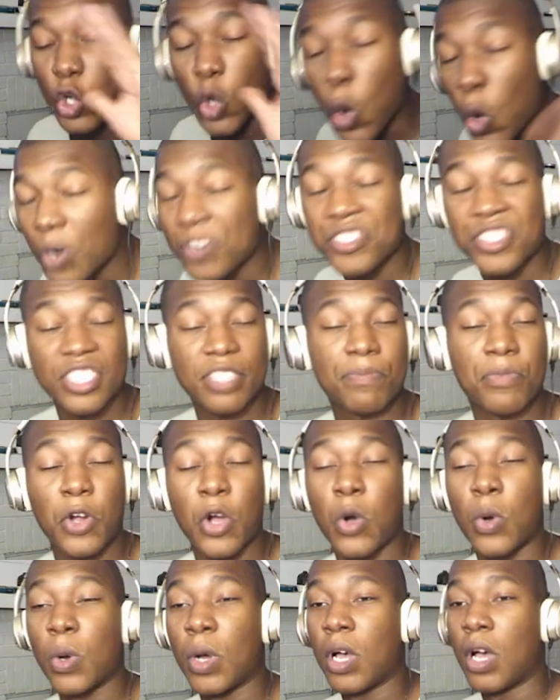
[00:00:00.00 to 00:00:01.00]
gorgeous,
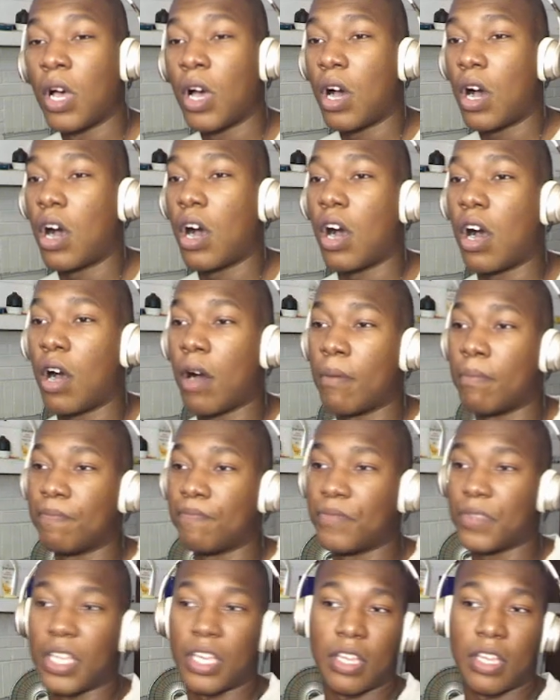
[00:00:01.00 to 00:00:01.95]
bro. Um,